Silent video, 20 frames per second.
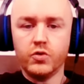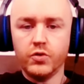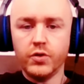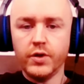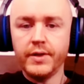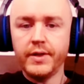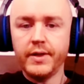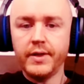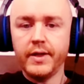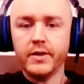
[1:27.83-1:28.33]

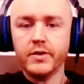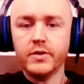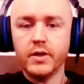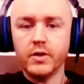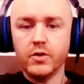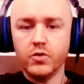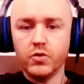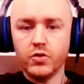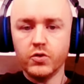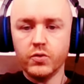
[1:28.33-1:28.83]
Try the next
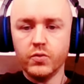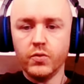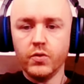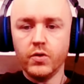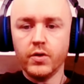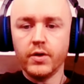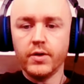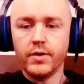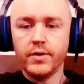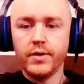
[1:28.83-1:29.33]
thing doesn't
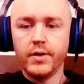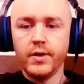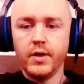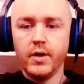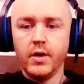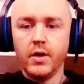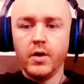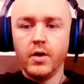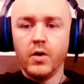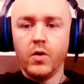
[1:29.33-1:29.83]
work.
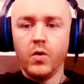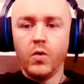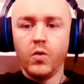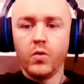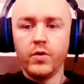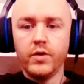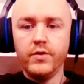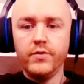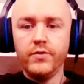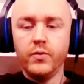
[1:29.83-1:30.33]

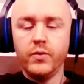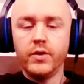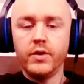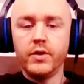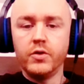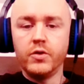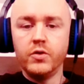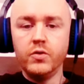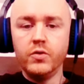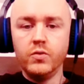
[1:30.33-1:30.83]
Or even when
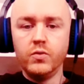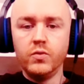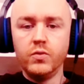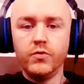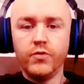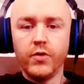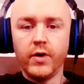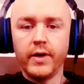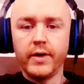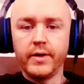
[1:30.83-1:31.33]
you do
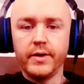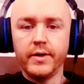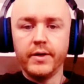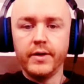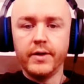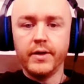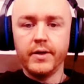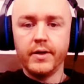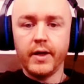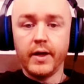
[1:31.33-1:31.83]
find
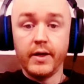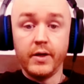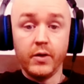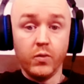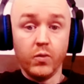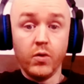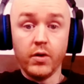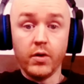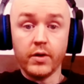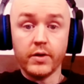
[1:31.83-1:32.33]
it and
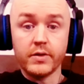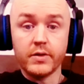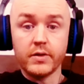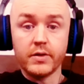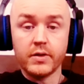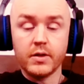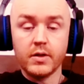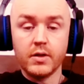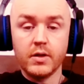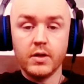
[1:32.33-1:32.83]
it
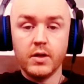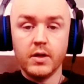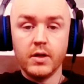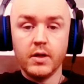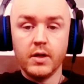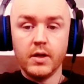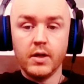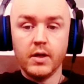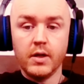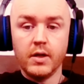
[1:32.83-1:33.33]
works,
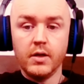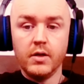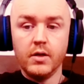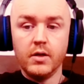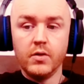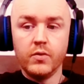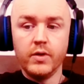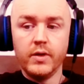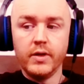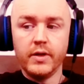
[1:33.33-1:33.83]

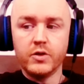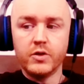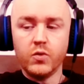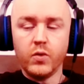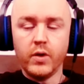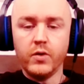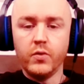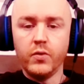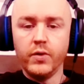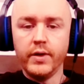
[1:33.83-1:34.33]
you realize
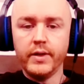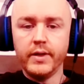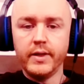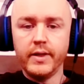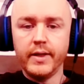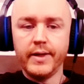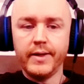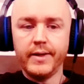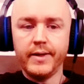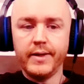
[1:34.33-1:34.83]
quite quickly
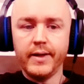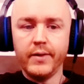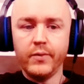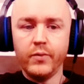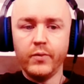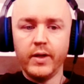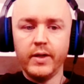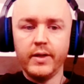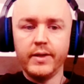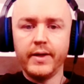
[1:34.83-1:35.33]
that,
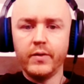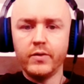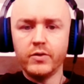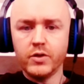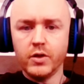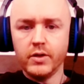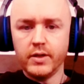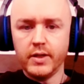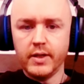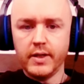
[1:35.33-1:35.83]
well, now
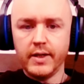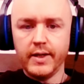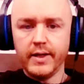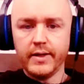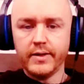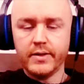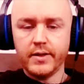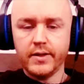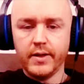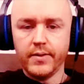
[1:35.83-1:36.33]
it's on to the
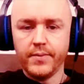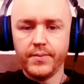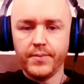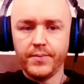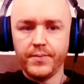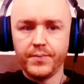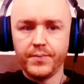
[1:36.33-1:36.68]
next thing.